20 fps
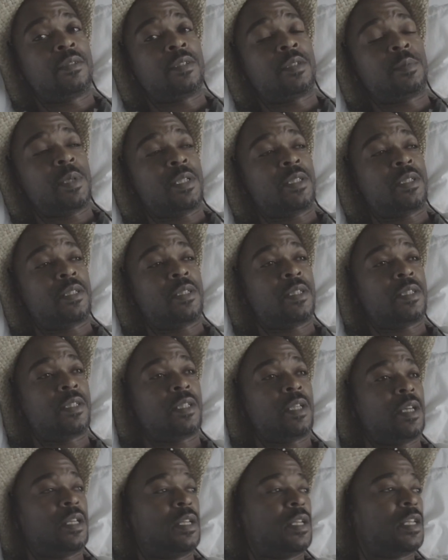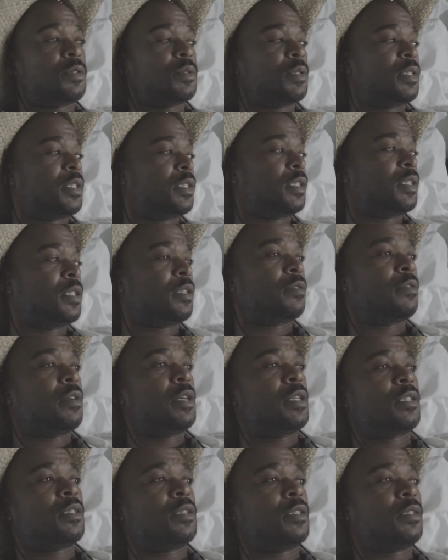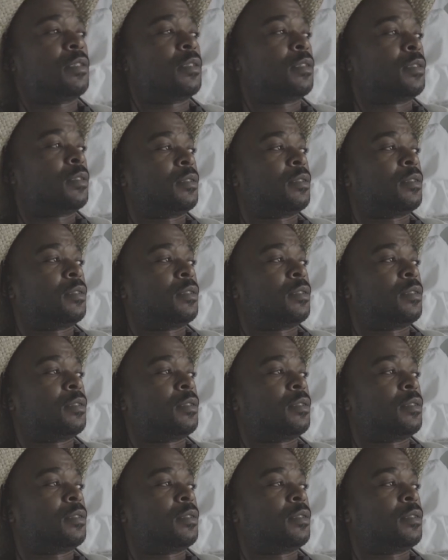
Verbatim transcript: especially in this day and age with this generation,